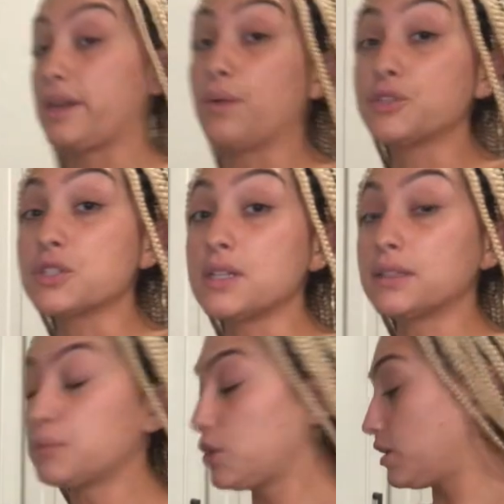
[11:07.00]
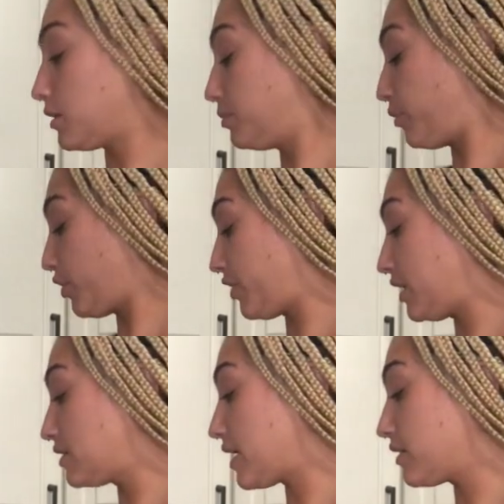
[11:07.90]
Now we just let them cook. Bring your
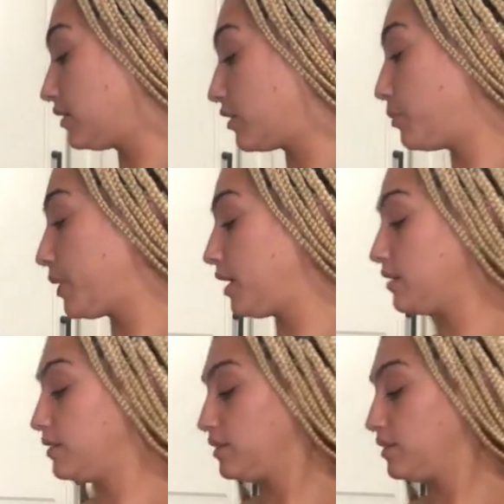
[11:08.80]
heat down a little bit.